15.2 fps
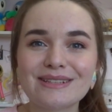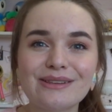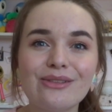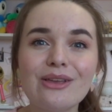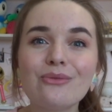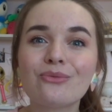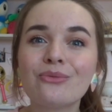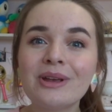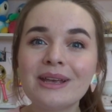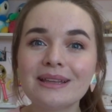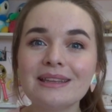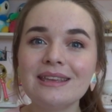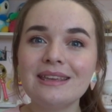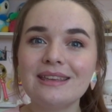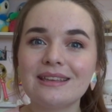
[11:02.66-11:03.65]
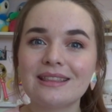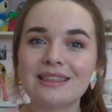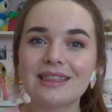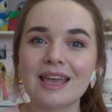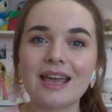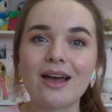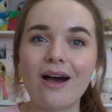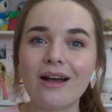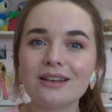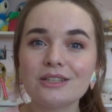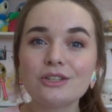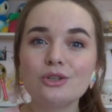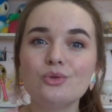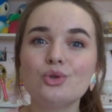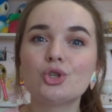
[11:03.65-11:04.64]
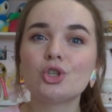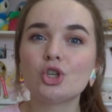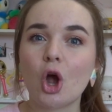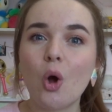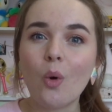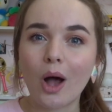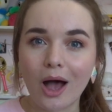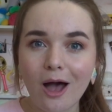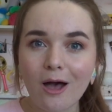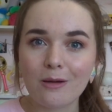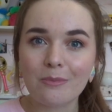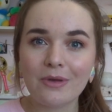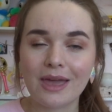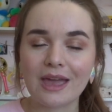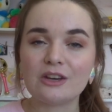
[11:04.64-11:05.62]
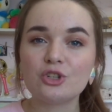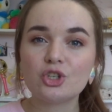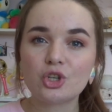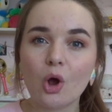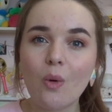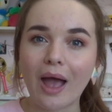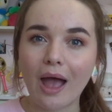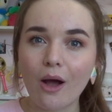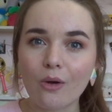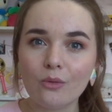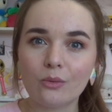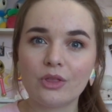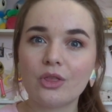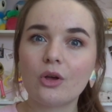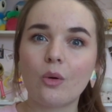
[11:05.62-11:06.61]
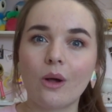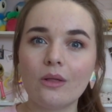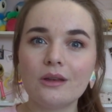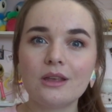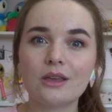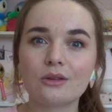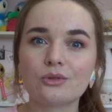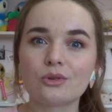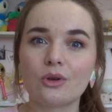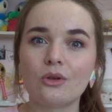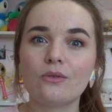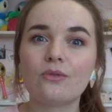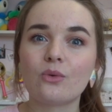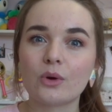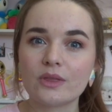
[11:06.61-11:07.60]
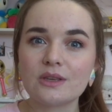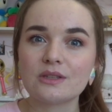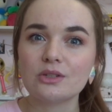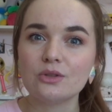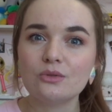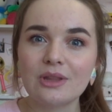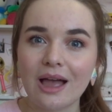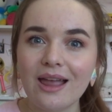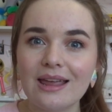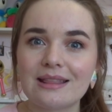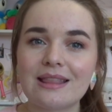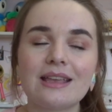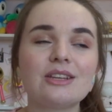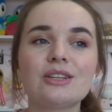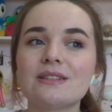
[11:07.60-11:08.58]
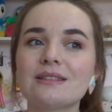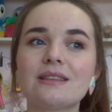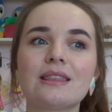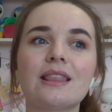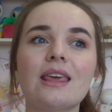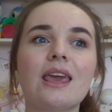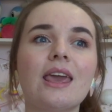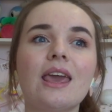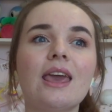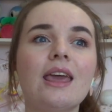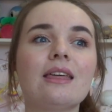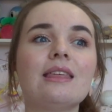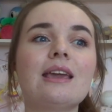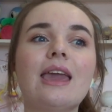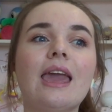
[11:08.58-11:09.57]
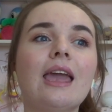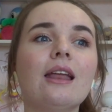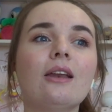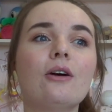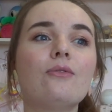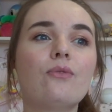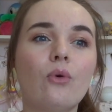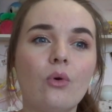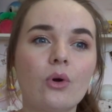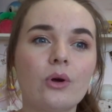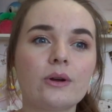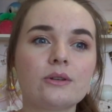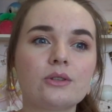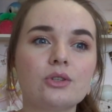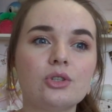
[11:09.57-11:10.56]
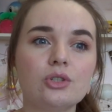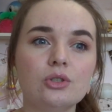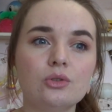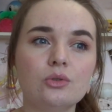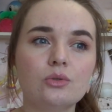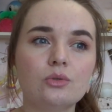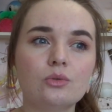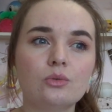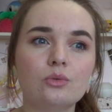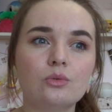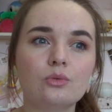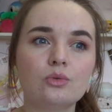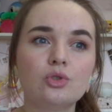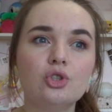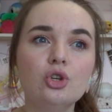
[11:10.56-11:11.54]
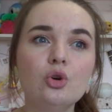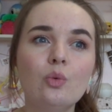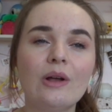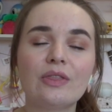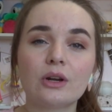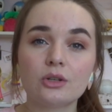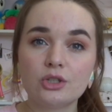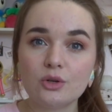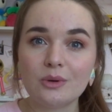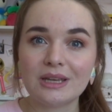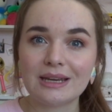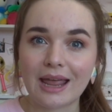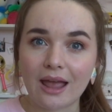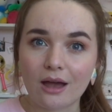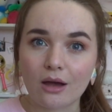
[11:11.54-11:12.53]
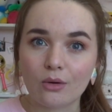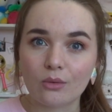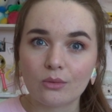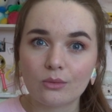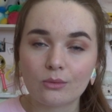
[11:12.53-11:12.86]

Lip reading: So they got to show up and show out with the quality control for this new line. They can't afford to do what they're doing now.